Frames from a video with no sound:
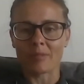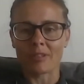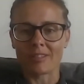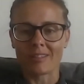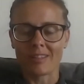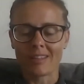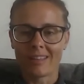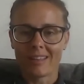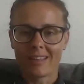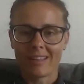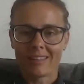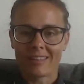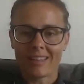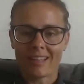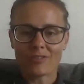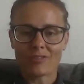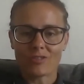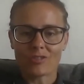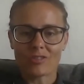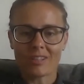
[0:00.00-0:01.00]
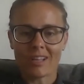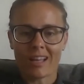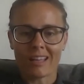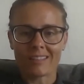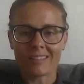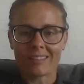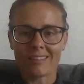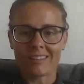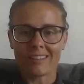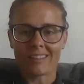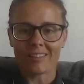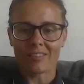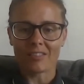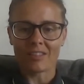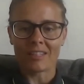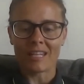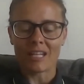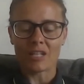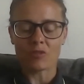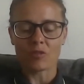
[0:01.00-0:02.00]
And that's just kind of the
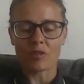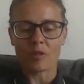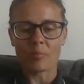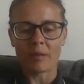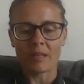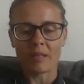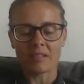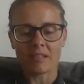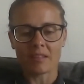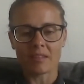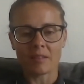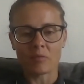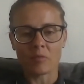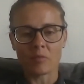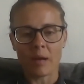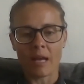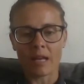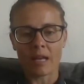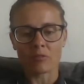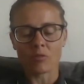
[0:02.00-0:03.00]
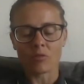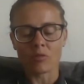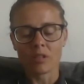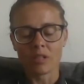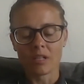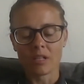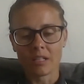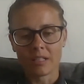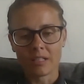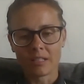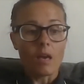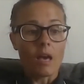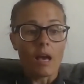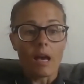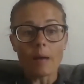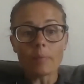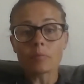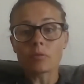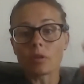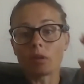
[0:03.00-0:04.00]
nature of the beast, I think, with my role.
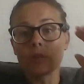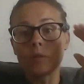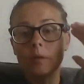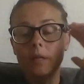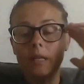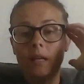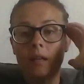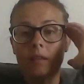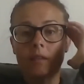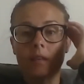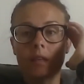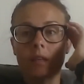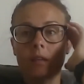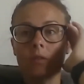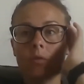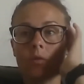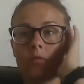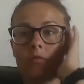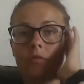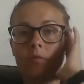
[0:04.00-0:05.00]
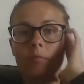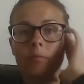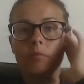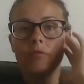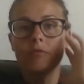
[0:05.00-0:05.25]
Absolutely. And I think, you know, from